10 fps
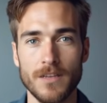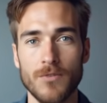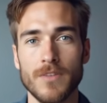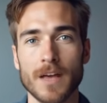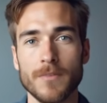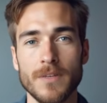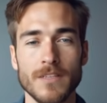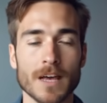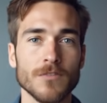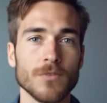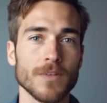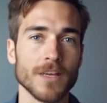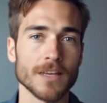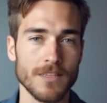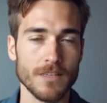so you never miss out
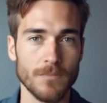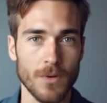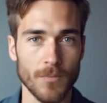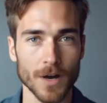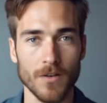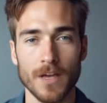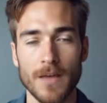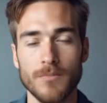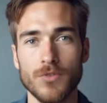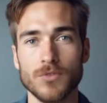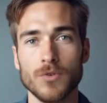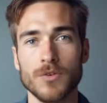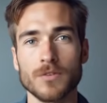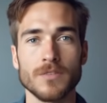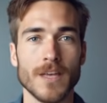on the latest mobile game
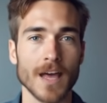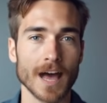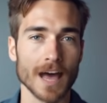tutorials,